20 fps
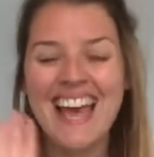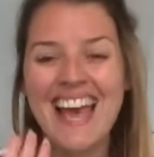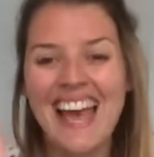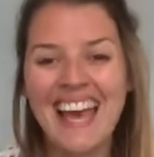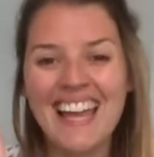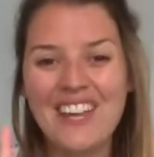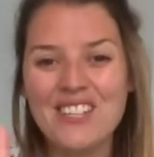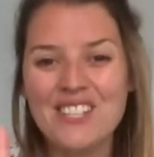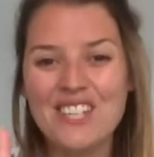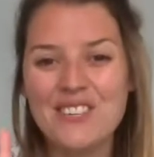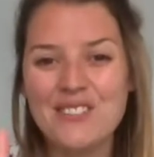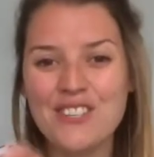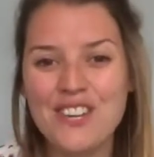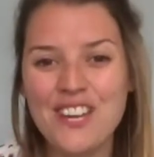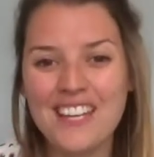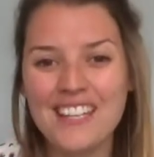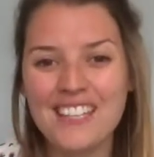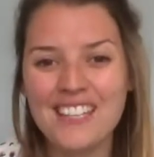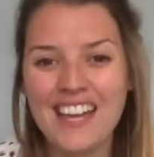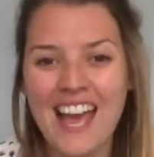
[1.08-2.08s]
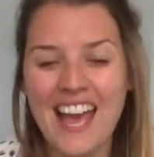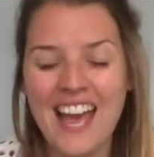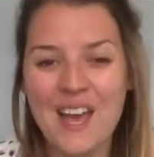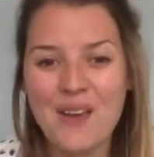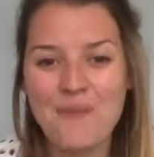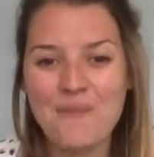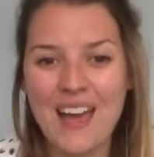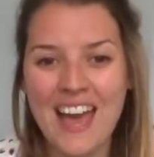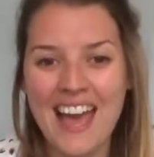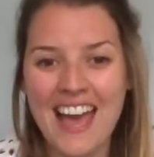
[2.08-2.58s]
Hello children
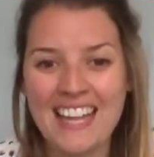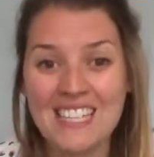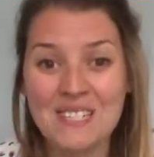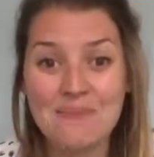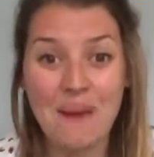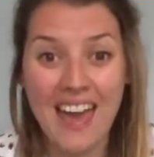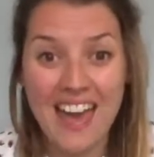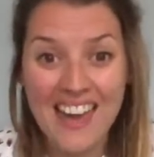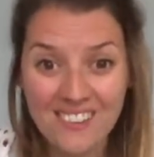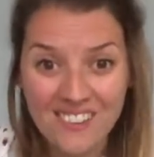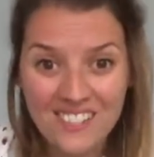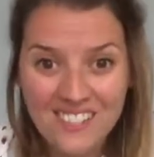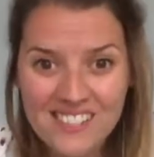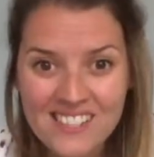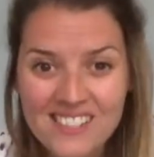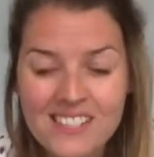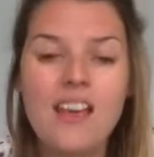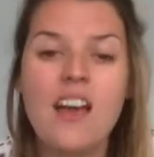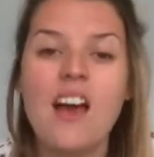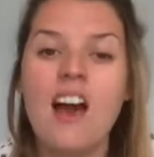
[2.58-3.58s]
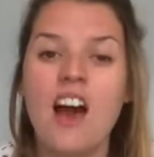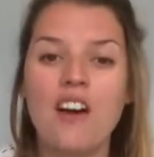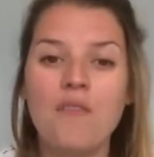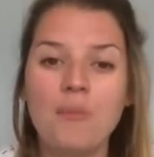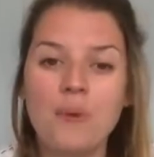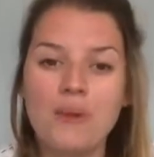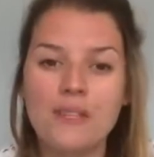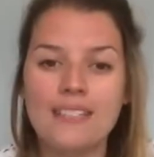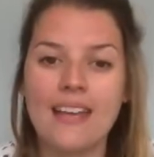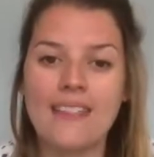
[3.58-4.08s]
and parents. I've
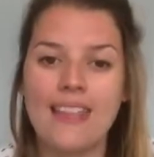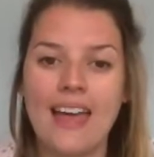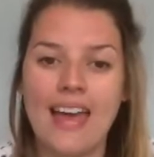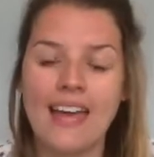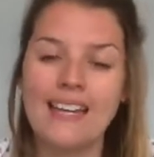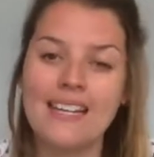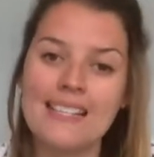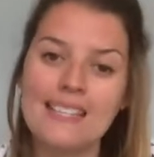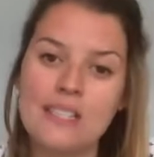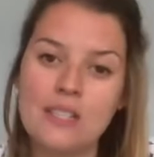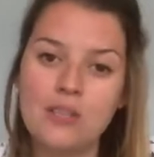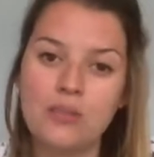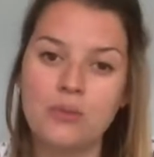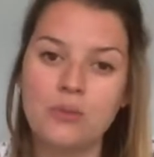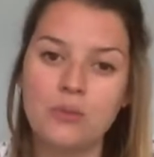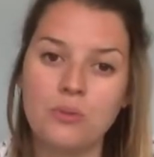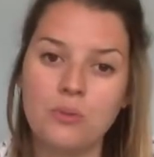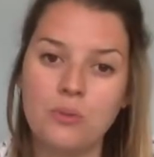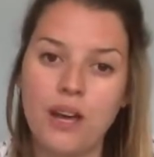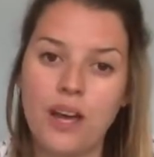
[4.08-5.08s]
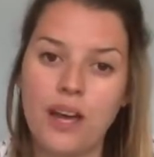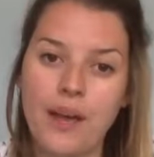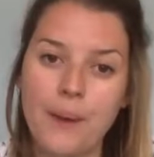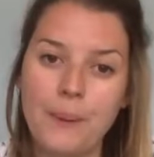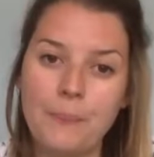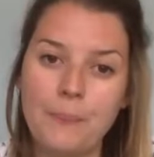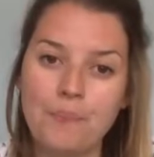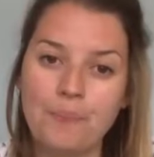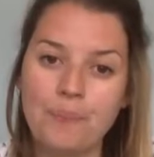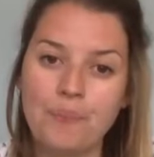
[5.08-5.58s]
put together a little
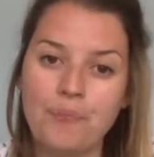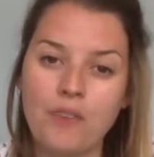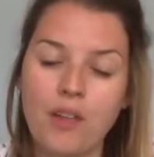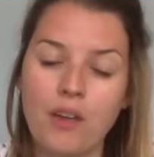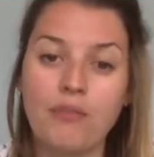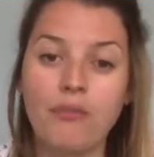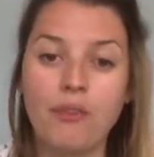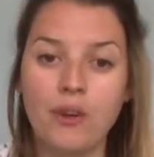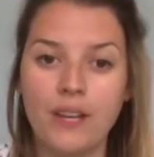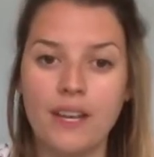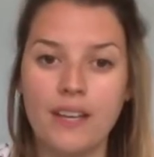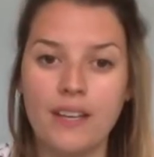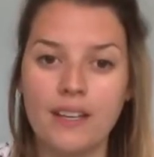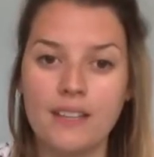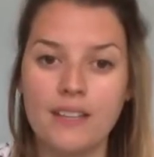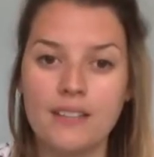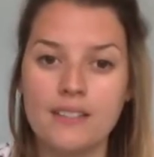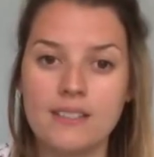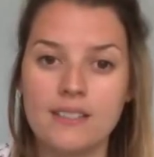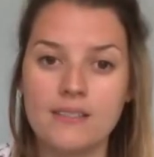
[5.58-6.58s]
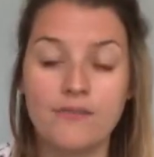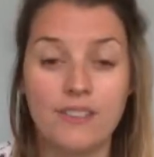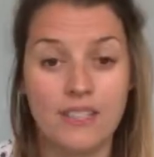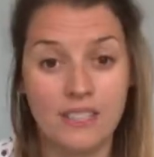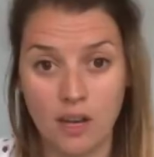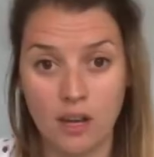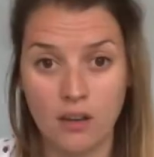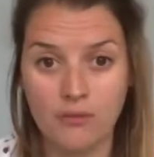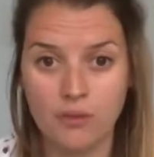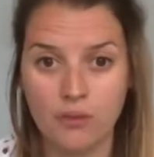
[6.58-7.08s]
phonics
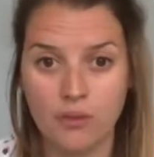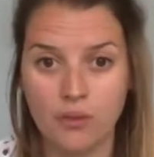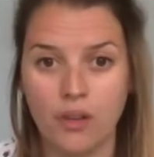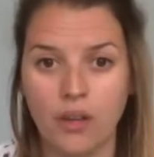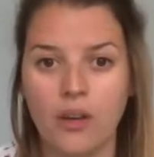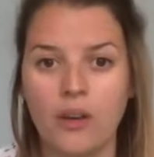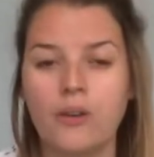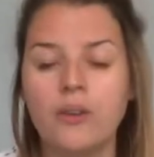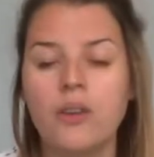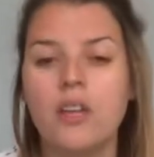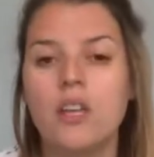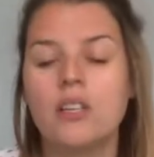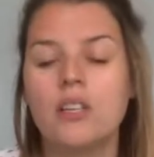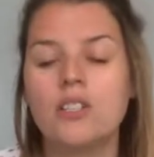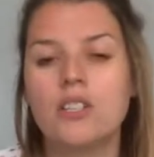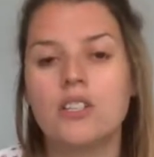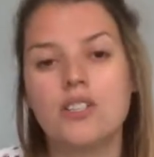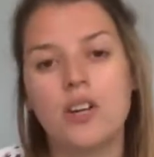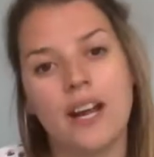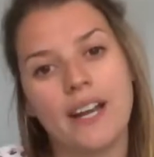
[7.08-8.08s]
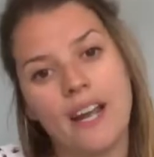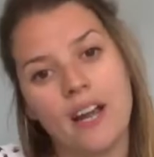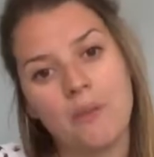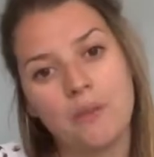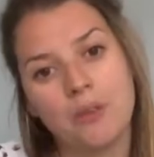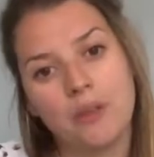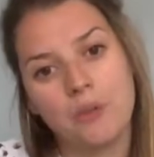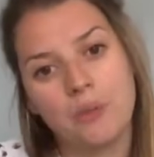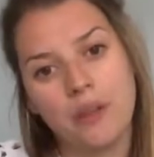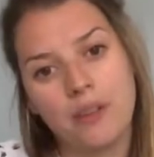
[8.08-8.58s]
video for you to try and
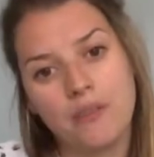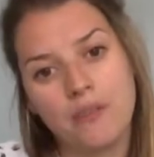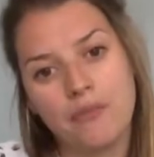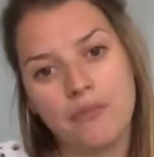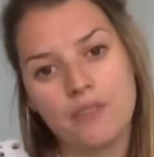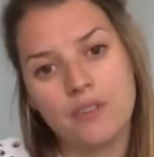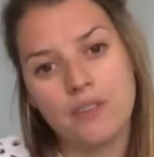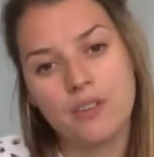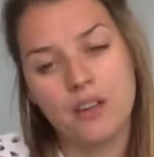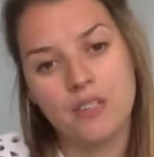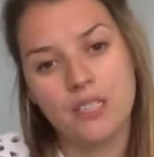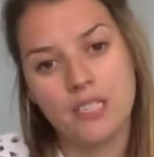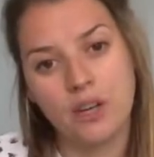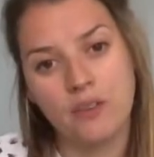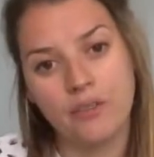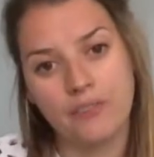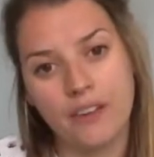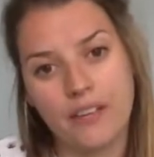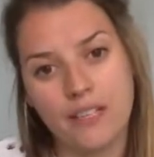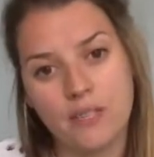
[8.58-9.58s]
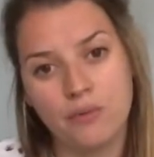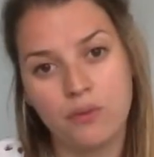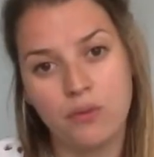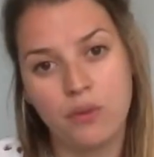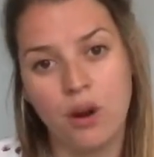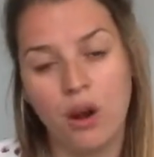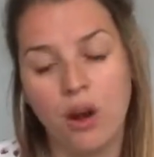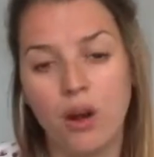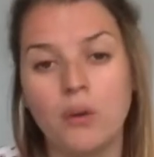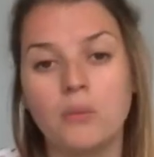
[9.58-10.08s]
help you with starting off phase
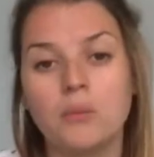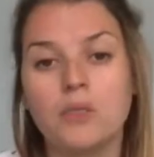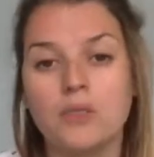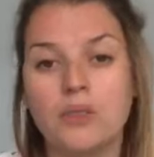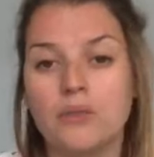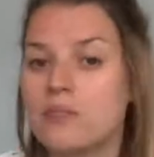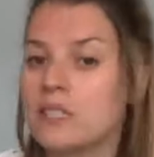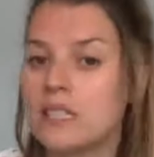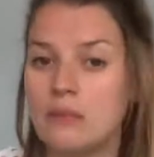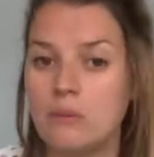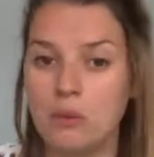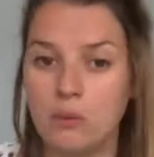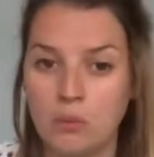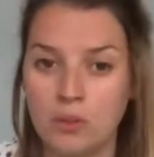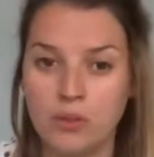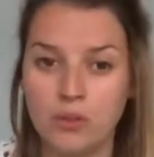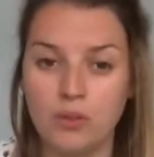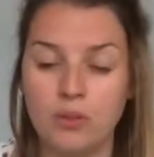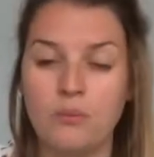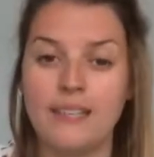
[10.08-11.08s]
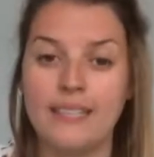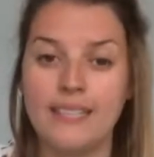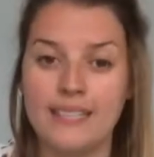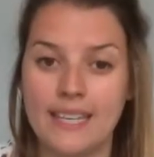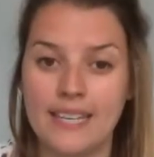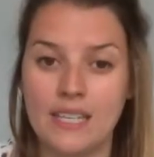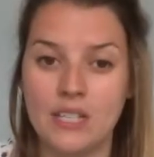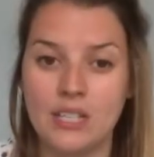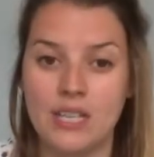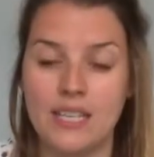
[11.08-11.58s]
four at home, because obviously we would normally
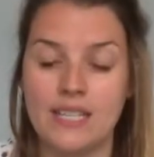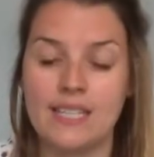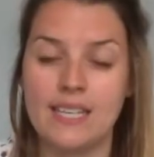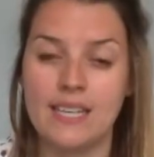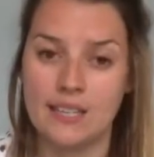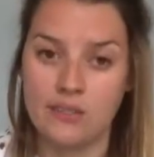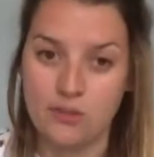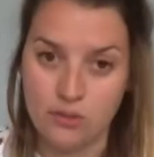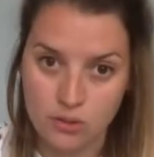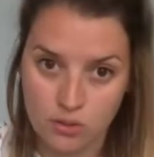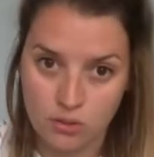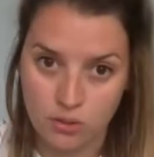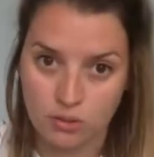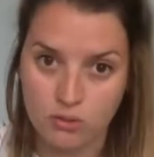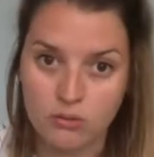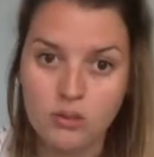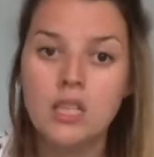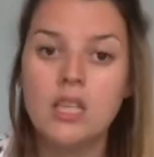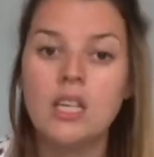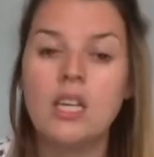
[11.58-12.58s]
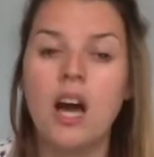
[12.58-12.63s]
teach this in school.